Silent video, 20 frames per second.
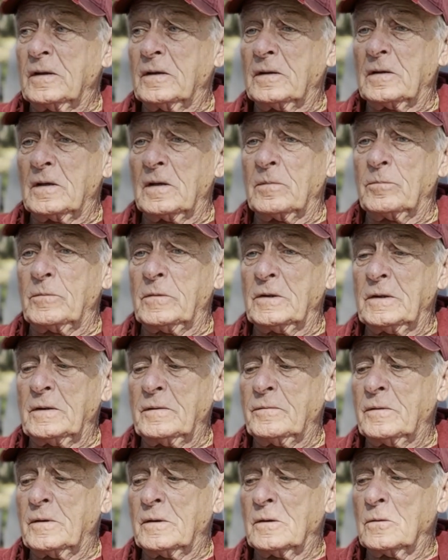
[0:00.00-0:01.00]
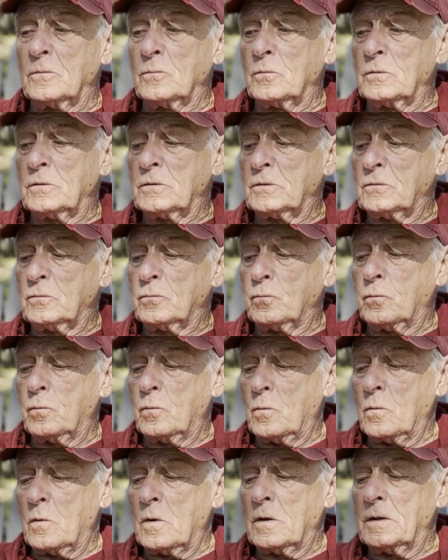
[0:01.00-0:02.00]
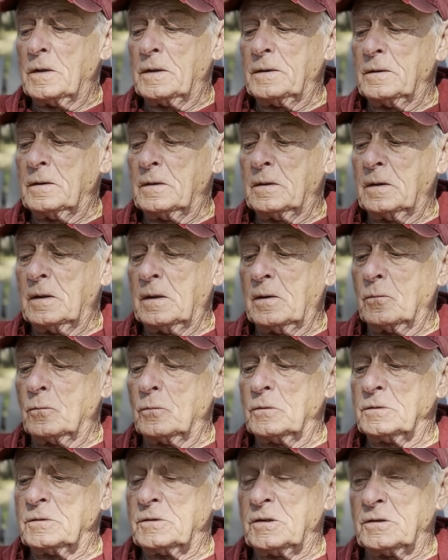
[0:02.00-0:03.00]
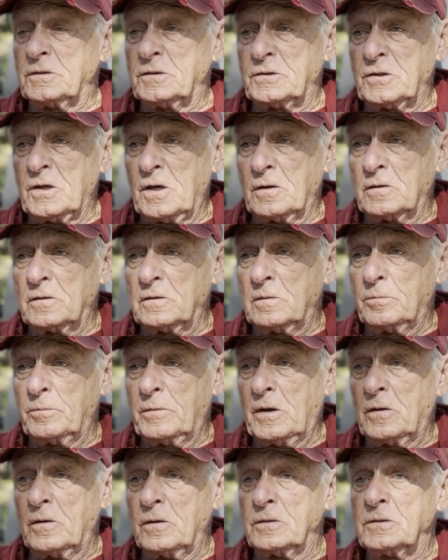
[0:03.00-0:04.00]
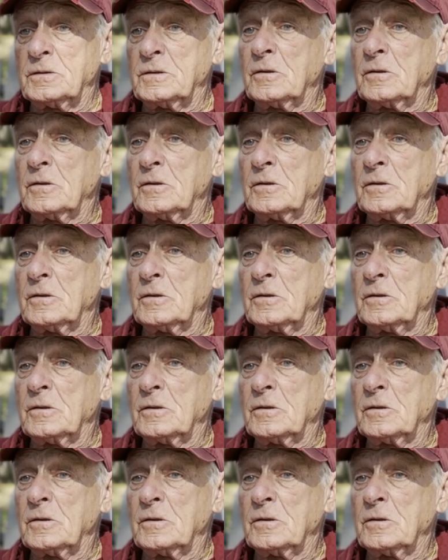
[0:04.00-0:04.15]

and I believe there was one that was just checking a balance.